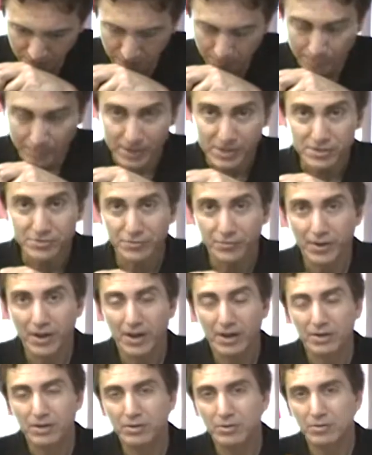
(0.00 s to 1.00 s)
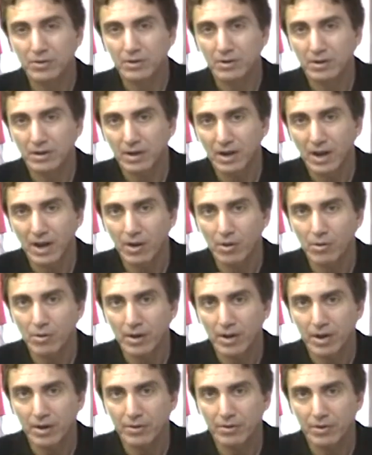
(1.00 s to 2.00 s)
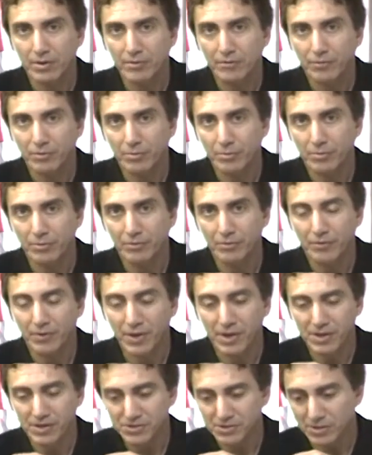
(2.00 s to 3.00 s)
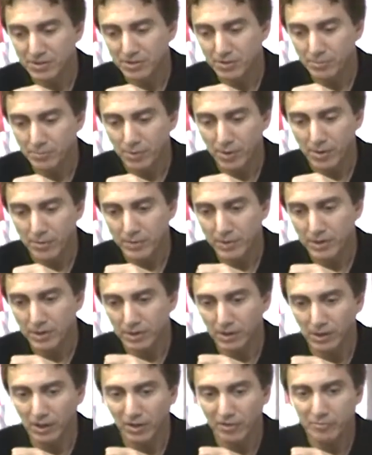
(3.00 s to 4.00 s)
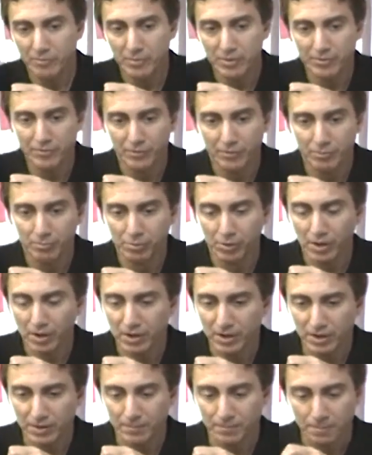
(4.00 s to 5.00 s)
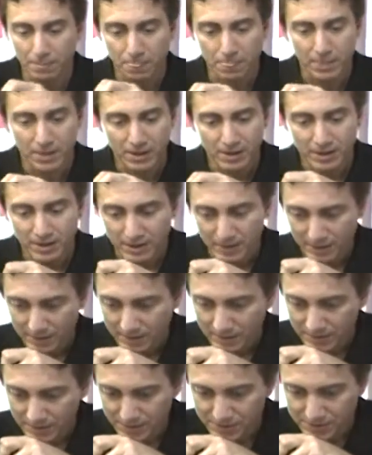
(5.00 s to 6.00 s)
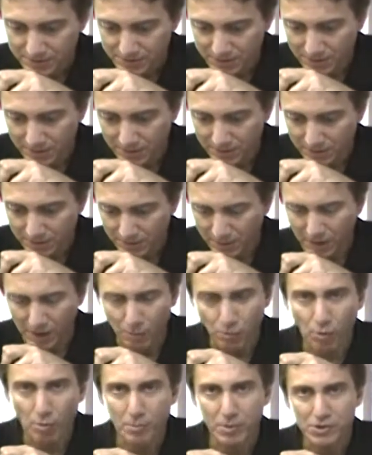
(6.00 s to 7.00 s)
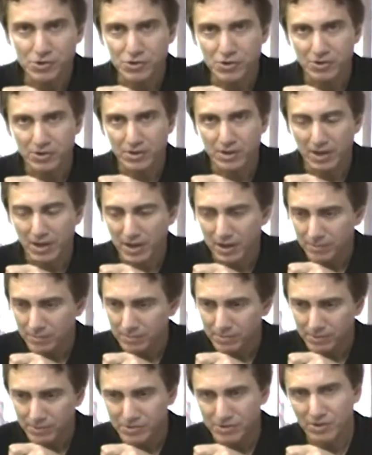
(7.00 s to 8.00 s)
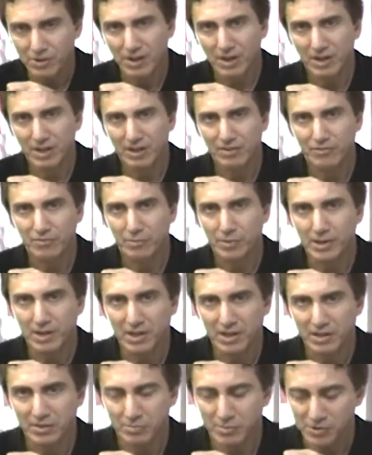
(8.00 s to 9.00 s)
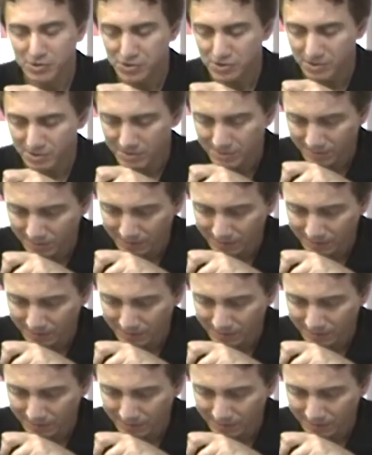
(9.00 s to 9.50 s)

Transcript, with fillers: the best value in, in, our area for buffets, and they're probably going to love me for plugging them, is, uh, no, I won't mention the name because they're not giving me any commission.